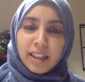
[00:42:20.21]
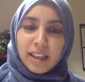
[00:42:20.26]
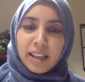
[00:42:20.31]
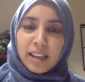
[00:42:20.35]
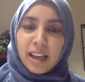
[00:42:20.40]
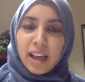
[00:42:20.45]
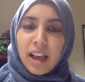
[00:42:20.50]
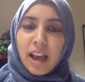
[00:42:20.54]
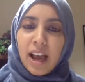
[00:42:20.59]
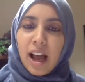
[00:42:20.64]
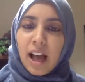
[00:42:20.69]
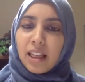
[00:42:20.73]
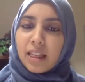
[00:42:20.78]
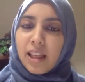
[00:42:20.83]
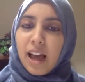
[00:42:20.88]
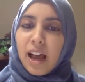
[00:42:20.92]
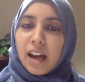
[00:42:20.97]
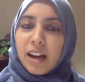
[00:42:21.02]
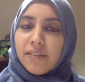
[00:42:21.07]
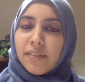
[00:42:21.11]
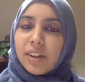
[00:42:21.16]
I think a
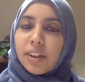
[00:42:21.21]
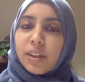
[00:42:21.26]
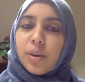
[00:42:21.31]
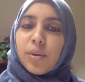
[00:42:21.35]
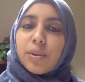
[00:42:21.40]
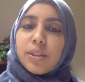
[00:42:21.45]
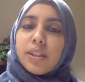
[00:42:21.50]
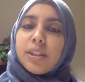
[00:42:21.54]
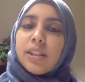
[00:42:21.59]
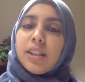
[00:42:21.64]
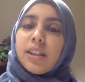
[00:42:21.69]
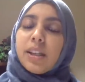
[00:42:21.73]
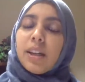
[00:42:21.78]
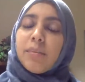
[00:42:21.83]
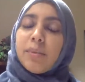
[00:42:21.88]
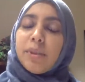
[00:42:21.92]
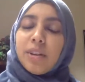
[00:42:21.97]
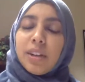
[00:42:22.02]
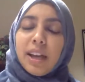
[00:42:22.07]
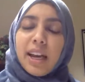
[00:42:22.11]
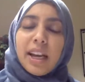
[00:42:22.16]
lot of it goes into the
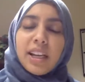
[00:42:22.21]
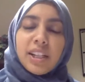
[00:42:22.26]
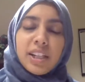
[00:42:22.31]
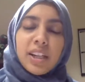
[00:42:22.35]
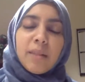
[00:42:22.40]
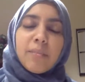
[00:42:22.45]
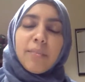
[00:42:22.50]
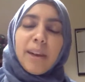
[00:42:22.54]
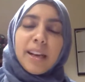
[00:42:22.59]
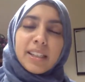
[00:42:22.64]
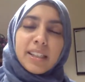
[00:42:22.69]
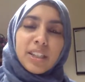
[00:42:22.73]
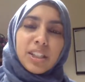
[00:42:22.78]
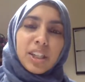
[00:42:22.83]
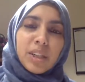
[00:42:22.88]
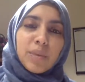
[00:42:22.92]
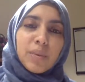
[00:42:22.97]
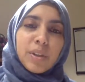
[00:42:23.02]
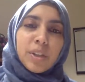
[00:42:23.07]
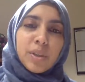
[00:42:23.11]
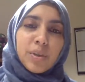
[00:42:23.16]
communication and
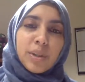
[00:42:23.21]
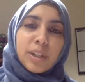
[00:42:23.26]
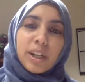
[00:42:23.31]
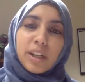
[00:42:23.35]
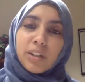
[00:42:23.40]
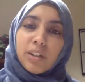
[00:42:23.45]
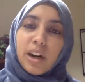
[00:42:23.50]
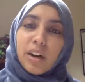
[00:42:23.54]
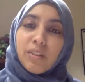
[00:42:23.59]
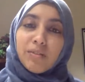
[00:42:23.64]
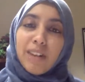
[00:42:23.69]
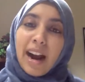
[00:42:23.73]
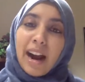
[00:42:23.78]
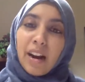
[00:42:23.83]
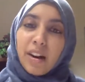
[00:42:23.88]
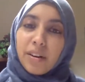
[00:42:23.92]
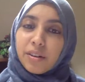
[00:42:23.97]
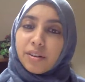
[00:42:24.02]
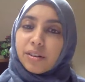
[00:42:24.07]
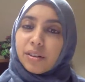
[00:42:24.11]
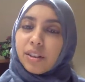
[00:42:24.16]
messaging we're doing
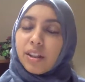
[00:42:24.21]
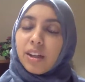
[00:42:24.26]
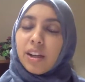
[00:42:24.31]
around